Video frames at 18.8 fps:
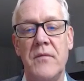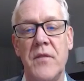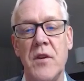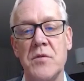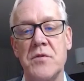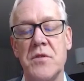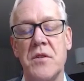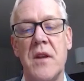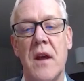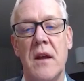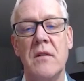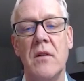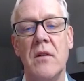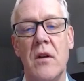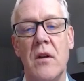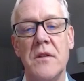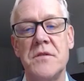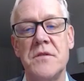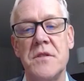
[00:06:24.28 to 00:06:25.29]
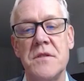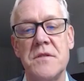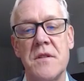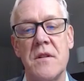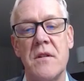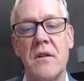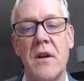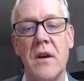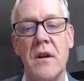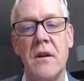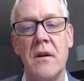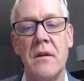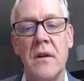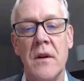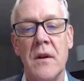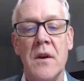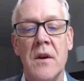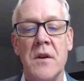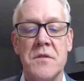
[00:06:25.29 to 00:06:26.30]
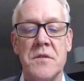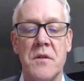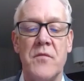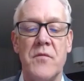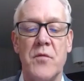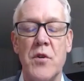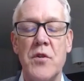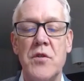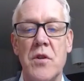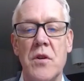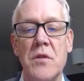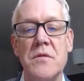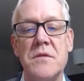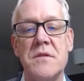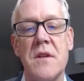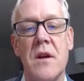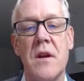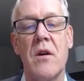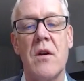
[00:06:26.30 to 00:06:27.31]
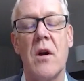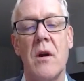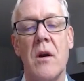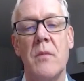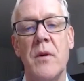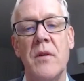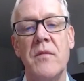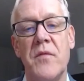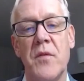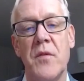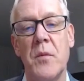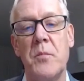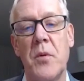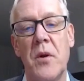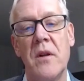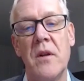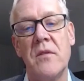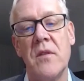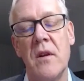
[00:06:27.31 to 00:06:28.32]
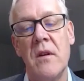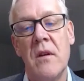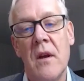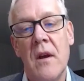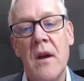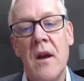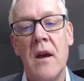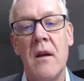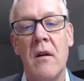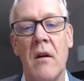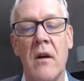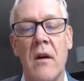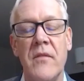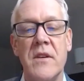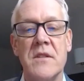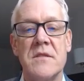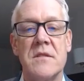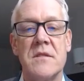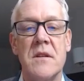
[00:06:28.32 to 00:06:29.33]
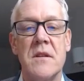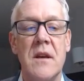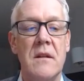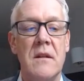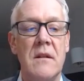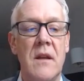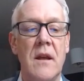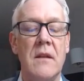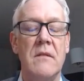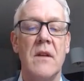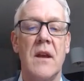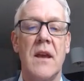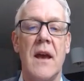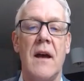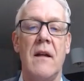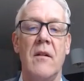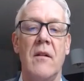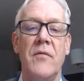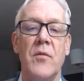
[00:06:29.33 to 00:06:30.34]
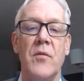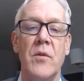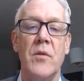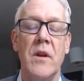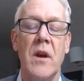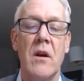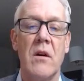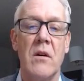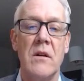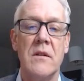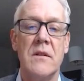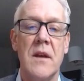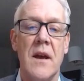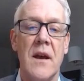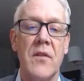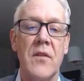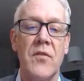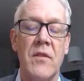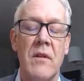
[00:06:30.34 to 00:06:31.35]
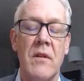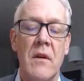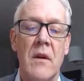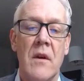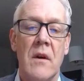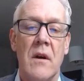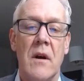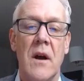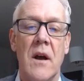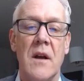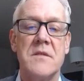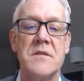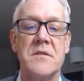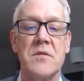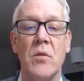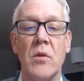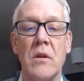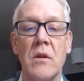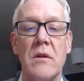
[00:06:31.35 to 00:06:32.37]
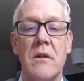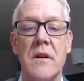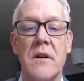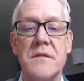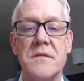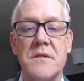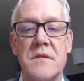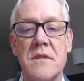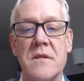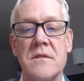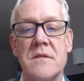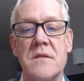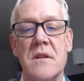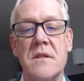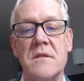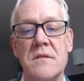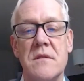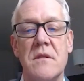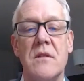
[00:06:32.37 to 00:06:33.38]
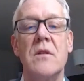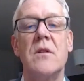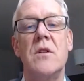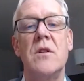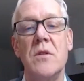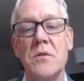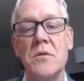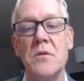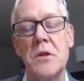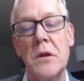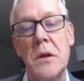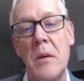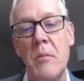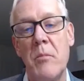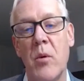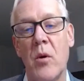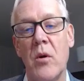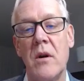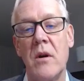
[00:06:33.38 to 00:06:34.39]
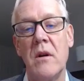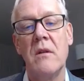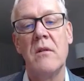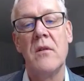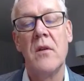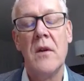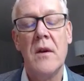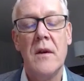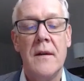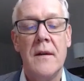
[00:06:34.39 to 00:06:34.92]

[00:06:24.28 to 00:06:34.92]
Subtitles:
future technologies that are going to sort of reduce their carbon footprint. And mm-hmm. and obviously in the California context, solar is hugely important.